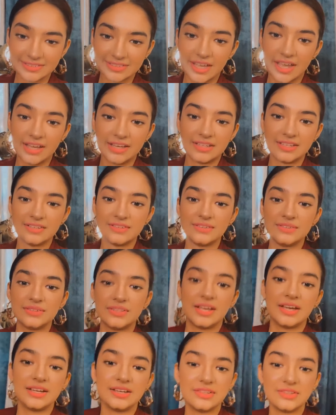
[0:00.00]
thank
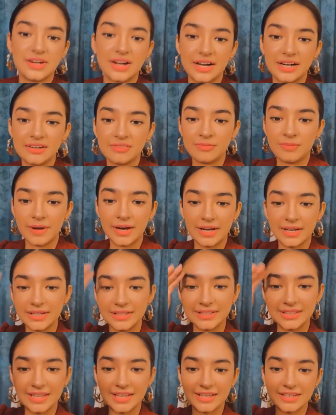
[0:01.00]
you, Raghav
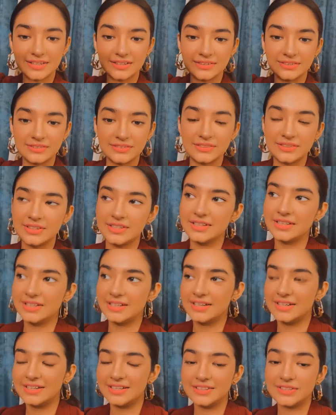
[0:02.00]
Bhai, thank you.
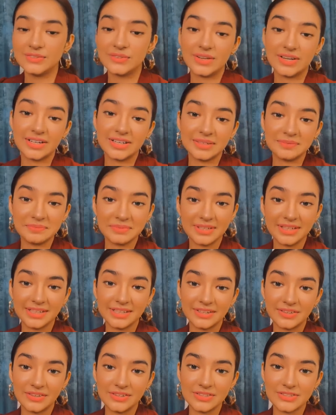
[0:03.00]
200
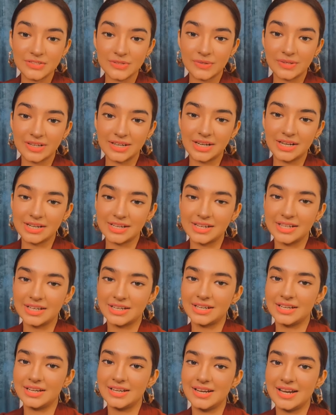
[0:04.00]
million also on Gal
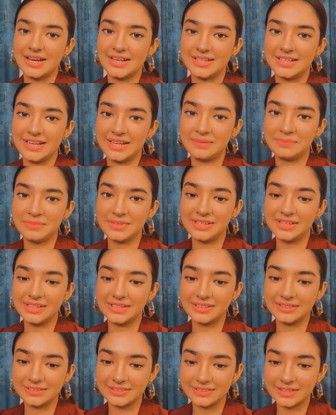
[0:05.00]
Karke and 10
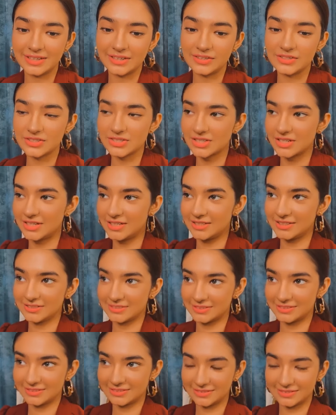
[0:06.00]
million, Anushka.
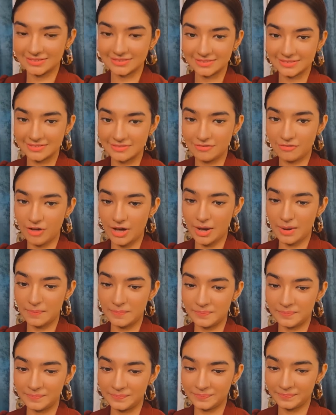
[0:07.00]

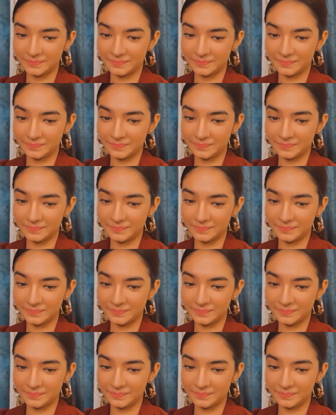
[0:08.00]
Bam.